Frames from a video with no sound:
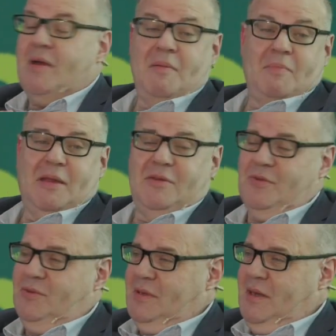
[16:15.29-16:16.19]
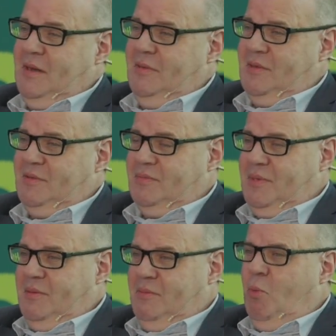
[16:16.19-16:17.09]
I mean, Matt Shawley, you know, this
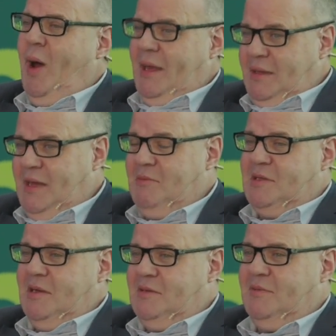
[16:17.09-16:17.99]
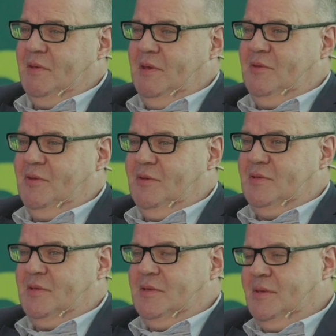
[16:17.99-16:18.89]
week, while he was interviewing
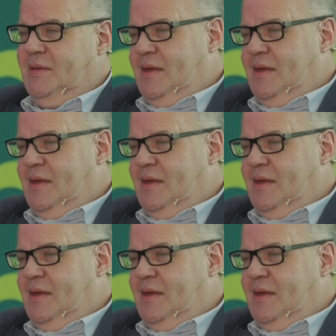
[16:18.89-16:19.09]
Johnson,